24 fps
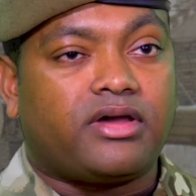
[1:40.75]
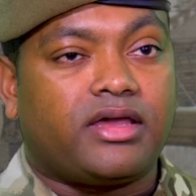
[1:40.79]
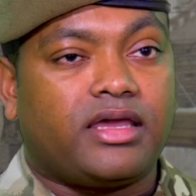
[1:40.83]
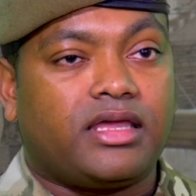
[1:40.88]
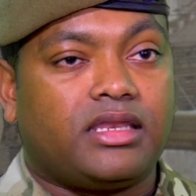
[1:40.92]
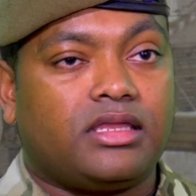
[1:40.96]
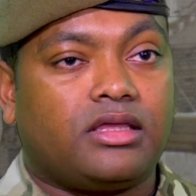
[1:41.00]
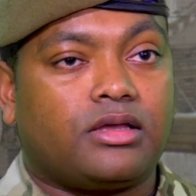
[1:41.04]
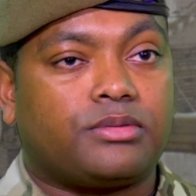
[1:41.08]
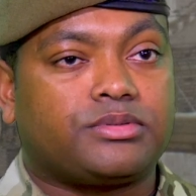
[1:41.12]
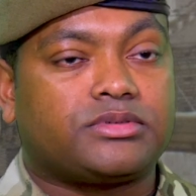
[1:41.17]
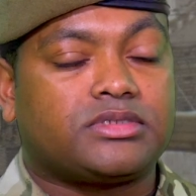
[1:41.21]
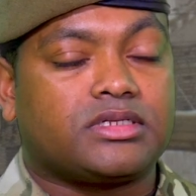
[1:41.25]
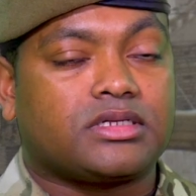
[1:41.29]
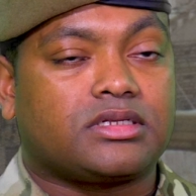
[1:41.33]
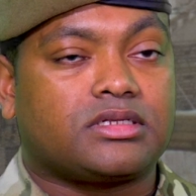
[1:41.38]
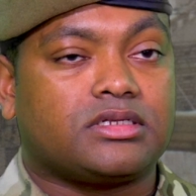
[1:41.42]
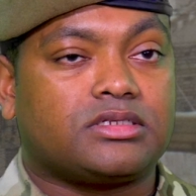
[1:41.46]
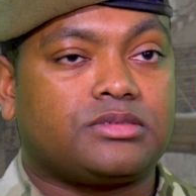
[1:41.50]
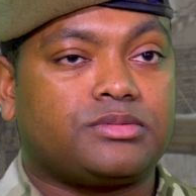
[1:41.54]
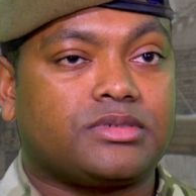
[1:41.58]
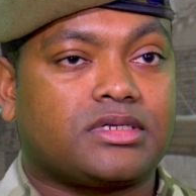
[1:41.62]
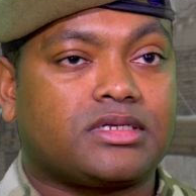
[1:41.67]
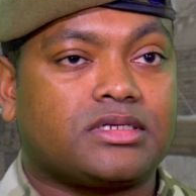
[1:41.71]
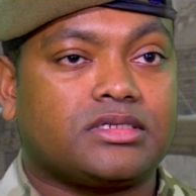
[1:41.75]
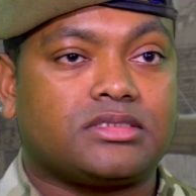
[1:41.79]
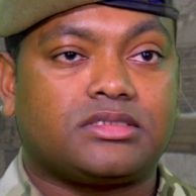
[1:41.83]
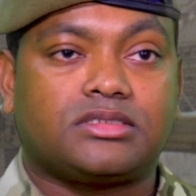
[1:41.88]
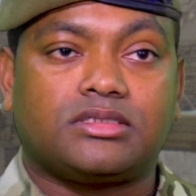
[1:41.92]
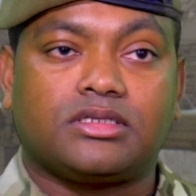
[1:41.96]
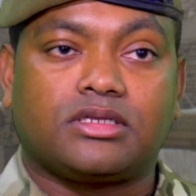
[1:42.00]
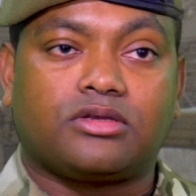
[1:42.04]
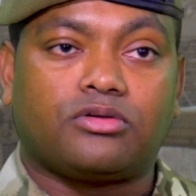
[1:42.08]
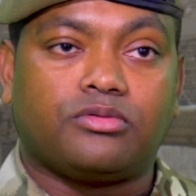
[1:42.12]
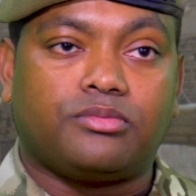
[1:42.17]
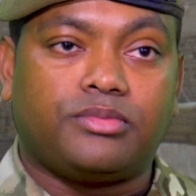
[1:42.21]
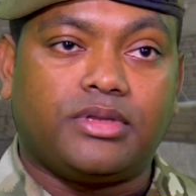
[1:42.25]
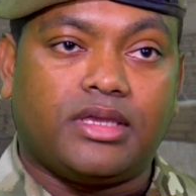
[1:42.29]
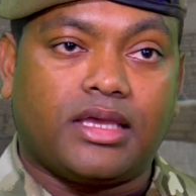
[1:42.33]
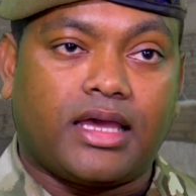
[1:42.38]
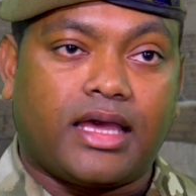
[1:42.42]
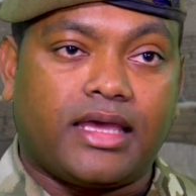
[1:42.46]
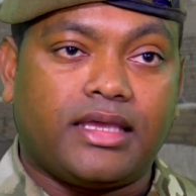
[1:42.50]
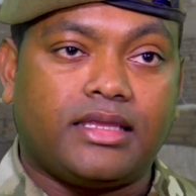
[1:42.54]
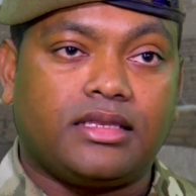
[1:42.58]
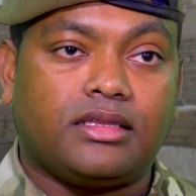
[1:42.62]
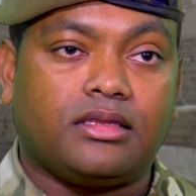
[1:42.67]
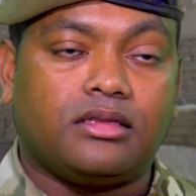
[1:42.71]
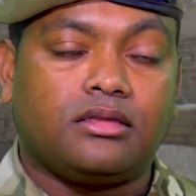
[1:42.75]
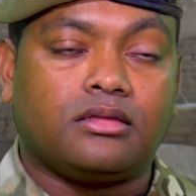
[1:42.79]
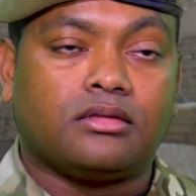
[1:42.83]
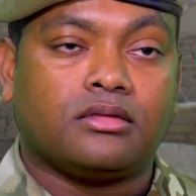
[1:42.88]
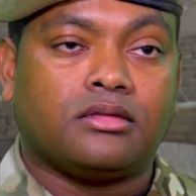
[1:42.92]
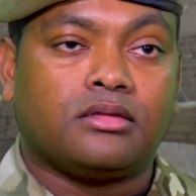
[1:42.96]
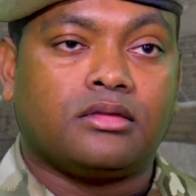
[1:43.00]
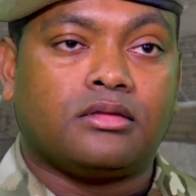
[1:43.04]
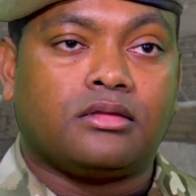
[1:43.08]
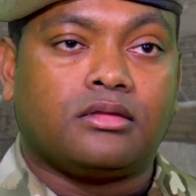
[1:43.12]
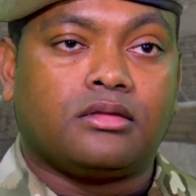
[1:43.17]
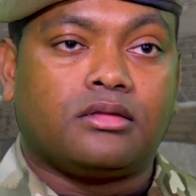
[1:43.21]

over any obstacles because it could be IED,